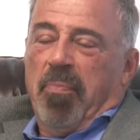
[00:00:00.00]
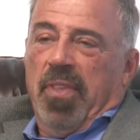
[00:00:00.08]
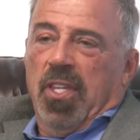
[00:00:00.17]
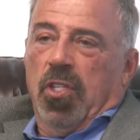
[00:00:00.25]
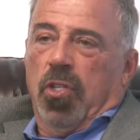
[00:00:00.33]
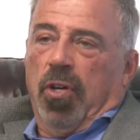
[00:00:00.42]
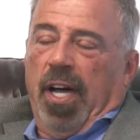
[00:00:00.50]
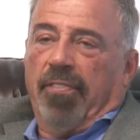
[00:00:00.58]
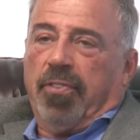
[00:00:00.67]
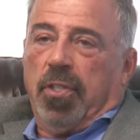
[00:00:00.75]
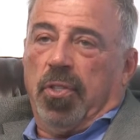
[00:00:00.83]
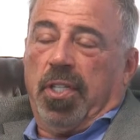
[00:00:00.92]
You
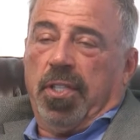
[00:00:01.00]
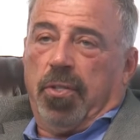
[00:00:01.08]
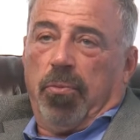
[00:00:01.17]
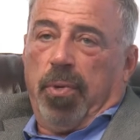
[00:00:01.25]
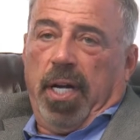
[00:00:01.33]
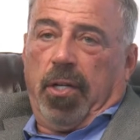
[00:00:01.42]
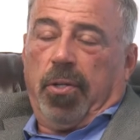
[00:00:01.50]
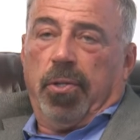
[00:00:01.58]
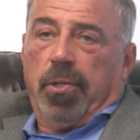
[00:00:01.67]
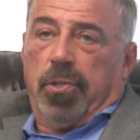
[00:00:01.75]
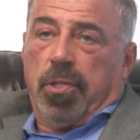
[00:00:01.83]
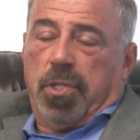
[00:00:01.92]
have to look at the
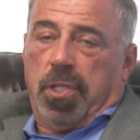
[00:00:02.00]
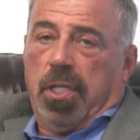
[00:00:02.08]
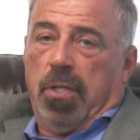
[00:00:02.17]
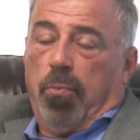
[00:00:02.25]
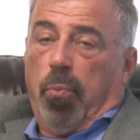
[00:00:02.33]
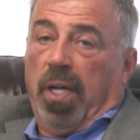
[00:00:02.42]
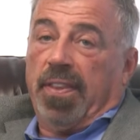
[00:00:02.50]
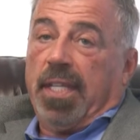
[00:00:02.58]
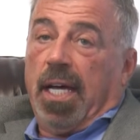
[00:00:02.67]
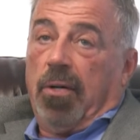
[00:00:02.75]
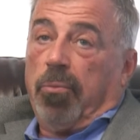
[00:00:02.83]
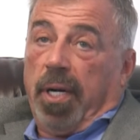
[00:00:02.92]
record to see what
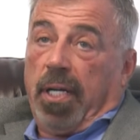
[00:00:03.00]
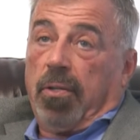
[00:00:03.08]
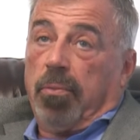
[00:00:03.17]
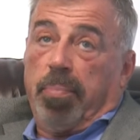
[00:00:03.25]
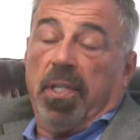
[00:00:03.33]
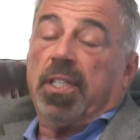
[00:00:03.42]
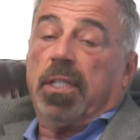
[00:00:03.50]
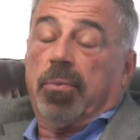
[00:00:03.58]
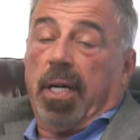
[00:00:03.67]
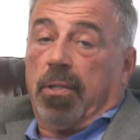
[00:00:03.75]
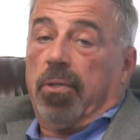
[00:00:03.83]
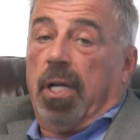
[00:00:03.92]
that building
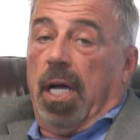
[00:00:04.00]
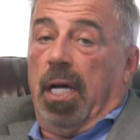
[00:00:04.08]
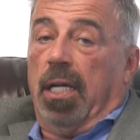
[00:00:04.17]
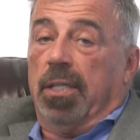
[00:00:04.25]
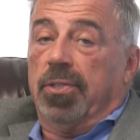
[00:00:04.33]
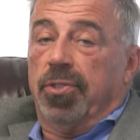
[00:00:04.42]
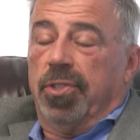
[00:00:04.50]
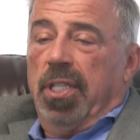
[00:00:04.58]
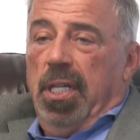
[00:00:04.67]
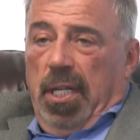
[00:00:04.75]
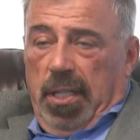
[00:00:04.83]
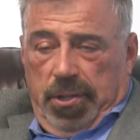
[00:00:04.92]
record has
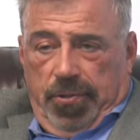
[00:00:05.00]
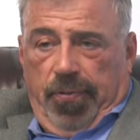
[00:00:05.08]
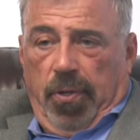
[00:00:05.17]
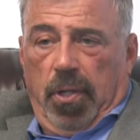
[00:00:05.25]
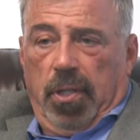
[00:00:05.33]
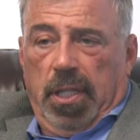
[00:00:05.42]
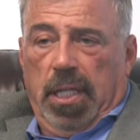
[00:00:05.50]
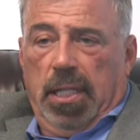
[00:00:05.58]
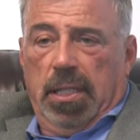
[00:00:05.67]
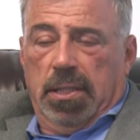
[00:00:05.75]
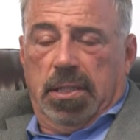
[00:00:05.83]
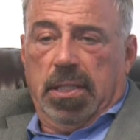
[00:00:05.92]
as far
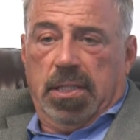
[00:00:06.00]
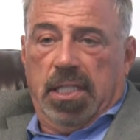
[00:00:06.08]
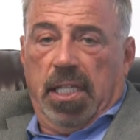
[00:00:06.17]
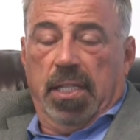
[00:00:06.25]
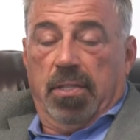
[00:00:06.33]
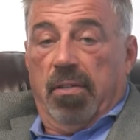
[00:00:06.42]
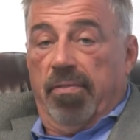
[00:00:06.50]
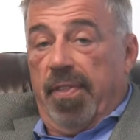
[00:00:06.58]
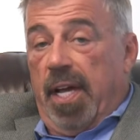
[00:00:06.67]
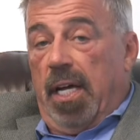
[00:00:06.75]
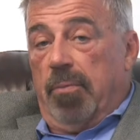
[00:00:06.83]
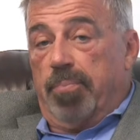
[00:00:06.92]
as the date of
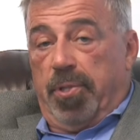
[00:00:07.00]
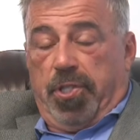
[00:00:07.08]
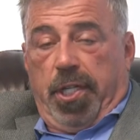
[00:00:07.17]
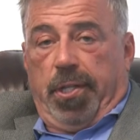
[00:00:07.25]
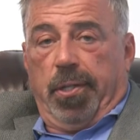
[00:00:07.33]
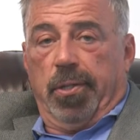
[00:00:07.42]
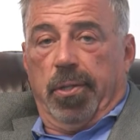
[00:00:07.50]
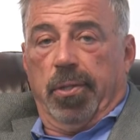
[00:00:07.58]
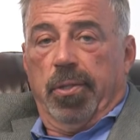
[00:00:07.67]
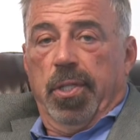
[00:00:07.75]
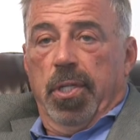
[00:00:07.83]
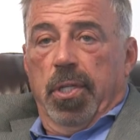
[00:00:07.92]
that
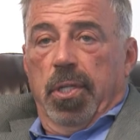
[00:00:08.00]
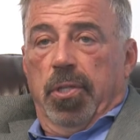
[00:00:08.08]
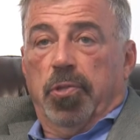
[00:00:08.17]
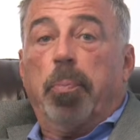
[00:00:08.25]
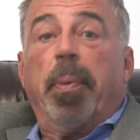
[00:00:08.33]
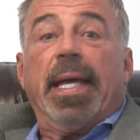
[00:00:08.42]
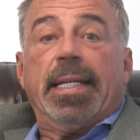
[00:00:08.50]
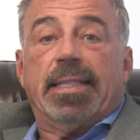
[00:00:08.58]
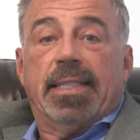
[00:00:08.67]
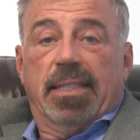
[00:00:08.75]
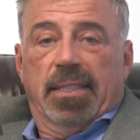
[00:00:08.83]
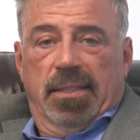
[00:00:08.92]
particular
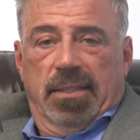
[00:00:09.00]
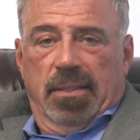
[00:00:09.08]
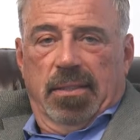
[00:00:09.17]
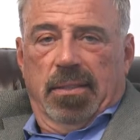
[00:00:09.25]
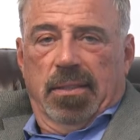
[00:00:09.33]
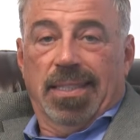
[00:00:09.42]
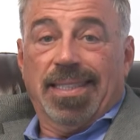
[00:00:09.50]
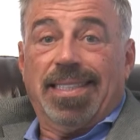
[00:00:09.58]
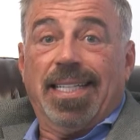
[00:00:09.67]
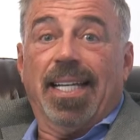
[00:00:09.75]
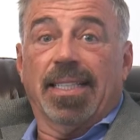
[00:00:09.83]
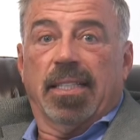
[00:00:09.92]
space, the
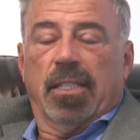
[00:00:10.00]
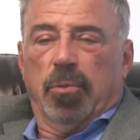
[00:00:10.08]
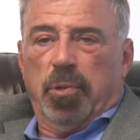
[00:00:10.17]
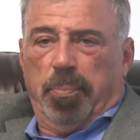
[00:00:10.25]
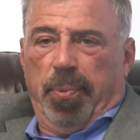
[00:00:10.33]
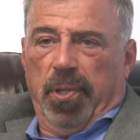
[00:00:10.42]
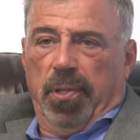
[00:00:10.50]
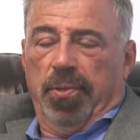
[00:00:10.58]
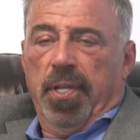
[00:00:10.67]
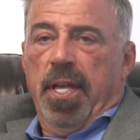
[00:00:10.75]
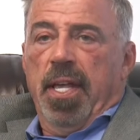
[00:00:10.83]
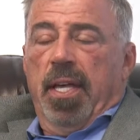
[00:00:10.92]
date that it was built.
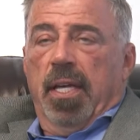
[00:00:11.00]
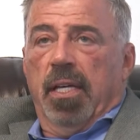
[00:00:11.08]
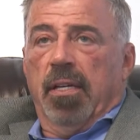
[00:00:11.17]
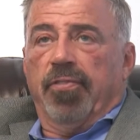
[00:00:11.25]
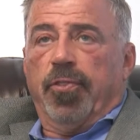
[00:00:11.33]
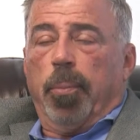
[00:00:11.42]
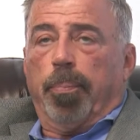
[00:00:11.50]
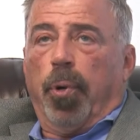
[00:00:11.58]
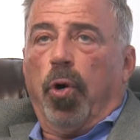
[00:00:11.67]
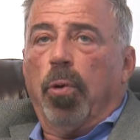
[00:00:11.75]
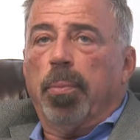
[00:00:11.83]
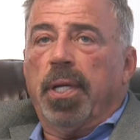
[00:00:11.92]
If the
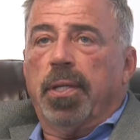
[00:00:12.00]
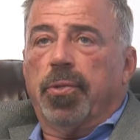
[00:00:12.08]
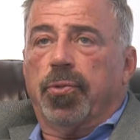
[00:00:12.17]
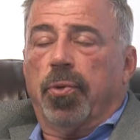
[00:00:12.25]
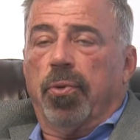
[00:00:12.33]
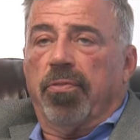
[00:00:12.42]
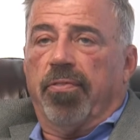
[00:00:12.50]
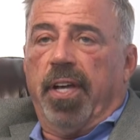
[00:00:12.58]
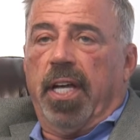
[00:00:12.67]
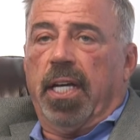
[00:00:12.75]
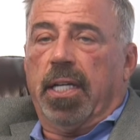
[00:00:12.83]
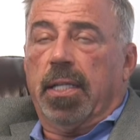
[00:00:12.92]
permit is sort of
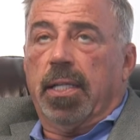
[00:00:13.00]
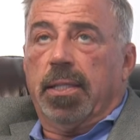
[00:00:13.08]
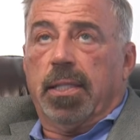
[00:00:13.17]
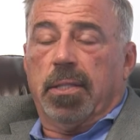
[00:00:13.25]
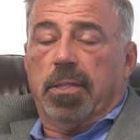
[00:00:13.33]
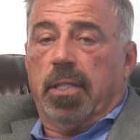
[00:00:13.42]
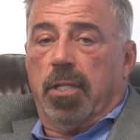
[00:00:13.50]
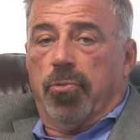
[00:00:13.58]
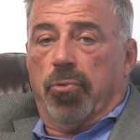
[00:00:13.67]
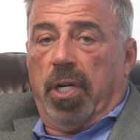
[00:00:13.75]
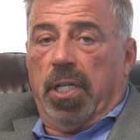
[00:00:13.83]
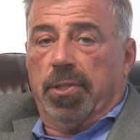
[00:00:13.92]
vague and it doesn't
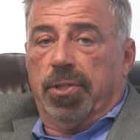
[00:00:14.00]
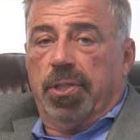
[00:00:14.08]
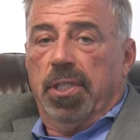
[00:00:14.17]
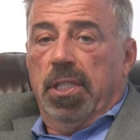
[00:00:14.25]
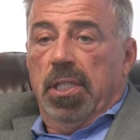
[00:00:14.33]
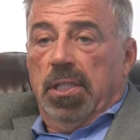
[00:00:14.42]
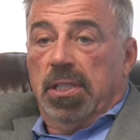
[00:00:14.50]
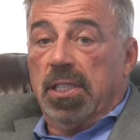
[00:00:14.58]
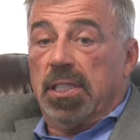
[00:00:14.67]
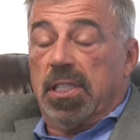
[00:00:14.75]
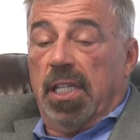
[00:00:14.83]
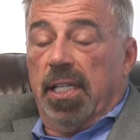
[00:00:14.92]
address the
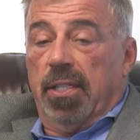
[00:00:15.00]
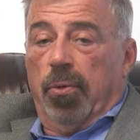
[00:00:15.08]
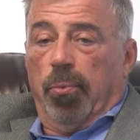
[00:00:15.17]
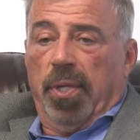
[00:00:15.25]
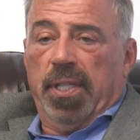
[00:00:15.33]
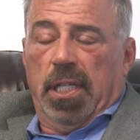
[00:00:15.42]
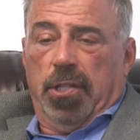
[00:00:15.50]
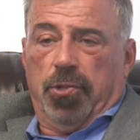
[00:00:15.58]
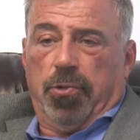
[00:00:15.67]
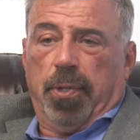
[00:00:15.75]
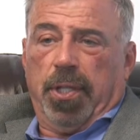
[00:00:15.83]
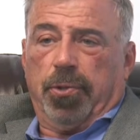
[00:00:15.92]
date of when that
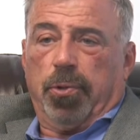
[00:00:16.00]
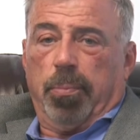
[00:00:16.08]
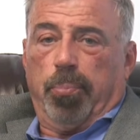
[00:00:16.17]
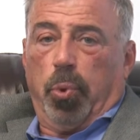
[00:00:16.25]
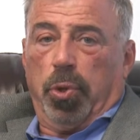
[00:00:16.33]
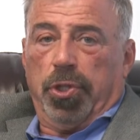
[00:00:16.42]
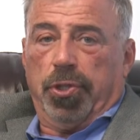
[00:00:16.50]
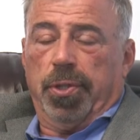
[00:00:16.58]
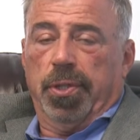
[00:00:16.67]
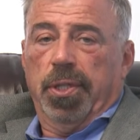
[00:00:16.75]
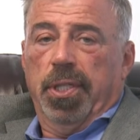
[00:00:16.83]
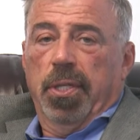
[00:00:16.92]
structure or
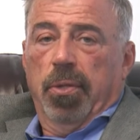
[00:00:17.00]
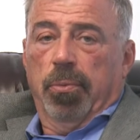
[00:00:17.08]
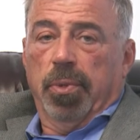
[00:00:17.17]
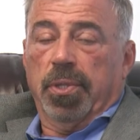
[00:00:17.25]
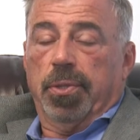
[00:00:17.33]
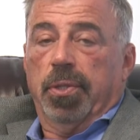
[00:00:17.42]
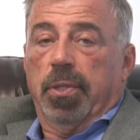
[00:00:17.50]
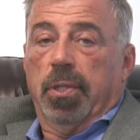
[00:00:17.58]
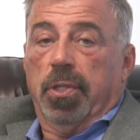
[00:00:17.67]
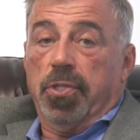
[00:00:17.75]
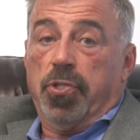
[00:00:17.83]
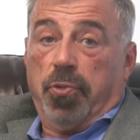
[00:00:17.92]
portion was
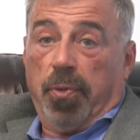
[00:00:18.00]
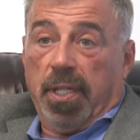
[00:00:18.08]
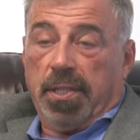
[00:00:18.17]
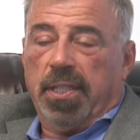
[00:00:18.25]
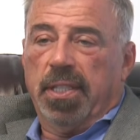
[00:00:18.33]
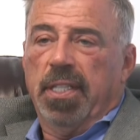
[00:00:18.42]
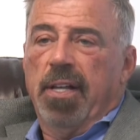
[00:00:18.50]
constructed,